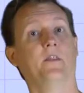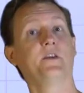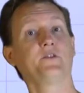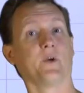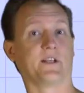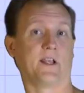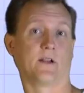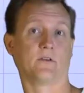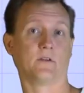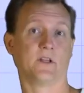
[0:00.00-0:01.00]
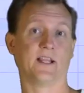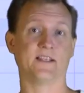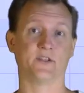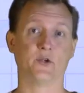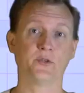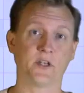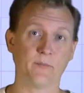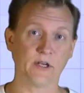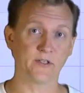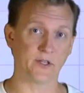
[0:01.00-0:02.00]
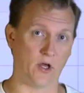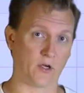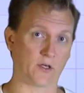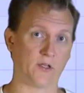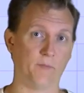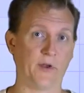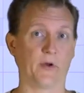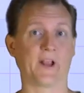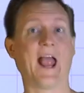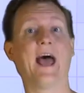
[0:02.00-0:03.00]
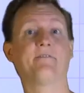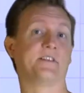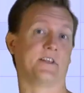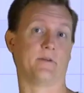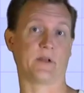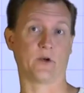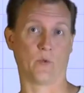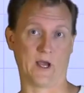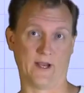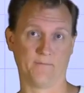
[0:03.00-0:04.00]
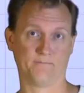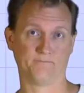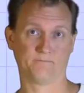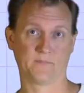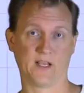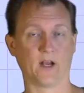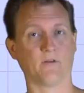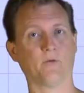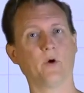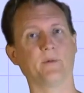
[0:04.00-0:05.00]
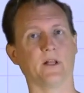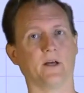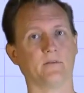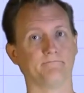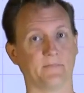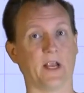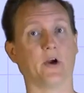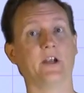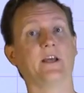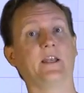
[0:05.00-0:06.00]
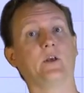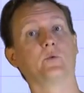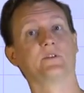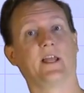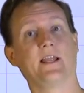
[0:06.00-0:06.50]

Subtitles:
This rectangle is 2 centimeters long, but only half a centimeter wide. And our formula, area equals